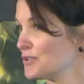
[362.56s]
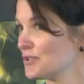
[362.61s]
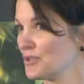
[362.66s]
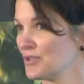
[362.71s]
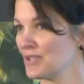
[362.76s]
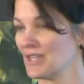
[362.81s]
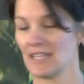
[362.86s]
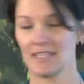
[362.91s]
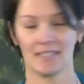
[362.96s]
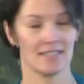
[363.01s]

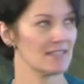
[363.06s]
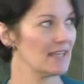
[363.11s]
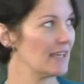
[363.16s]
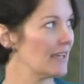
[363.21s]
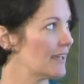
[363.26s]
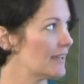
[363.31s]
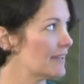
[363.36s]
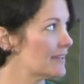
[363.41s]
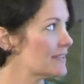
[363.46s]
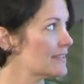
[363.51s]
do these
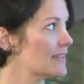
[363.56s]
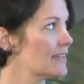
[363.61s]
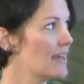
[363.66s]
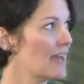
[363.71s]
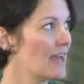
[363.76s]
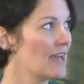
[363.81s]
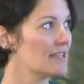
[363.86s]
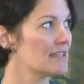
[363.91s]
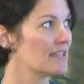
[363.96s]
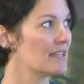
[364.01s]
things.
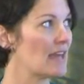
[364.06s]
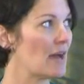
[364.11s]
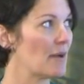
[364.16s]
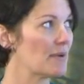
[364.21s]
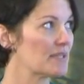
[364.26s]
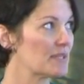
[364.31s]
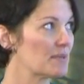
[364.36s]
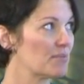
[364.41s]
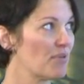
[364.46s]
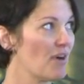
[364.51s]
So they
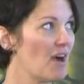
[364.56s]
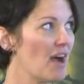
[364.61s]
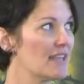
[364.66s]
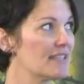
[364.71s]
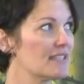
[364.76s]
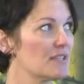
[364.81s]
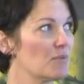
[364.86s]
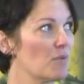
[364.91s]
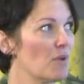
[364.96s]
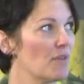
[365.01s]
were
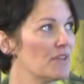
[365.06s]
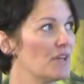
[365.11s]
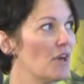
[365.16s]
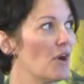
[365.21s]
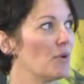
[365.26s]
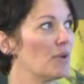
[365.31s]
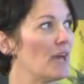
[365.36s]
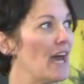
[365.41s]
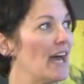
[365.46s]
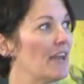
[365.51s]
surprised at what the
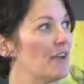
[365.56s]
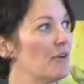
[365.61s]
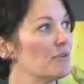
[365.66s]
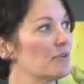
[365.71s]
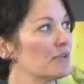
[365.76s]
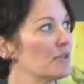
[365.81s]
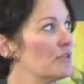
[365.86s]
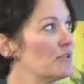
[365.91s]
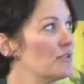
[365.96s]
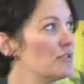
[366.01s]
older
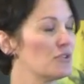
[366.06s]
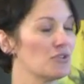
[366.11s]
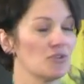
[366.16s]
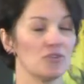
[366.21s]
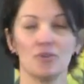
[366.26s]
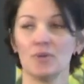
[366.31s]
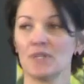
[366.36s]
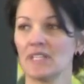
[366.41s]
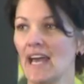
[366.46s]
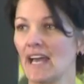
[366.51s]
adult can
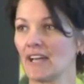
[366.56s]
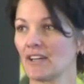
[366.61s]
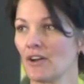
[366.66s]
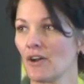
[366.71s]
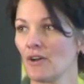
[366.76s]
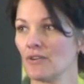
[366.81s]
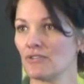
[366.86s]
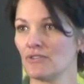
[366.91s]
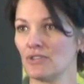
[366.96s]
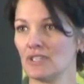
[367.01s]
do, and that
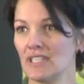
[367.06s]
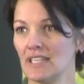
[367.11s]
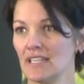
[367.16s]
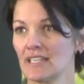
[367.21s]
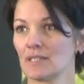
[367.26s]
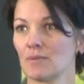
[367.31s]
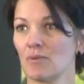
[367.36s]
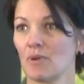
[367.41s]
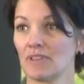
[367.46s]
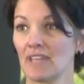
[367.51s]

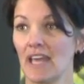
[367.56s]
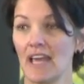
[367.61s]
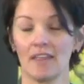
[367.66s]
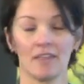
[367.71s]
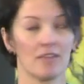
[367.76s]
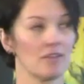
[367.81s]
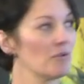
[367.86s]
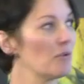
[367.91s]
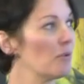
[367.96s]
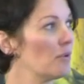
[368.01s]
contradicts what they
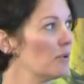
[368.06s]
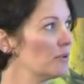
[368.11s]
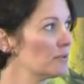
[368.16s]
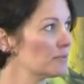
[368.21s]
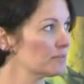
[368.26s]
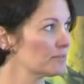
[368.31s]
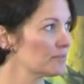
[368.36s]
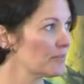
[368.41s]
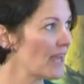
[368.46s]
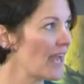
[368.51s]
thought.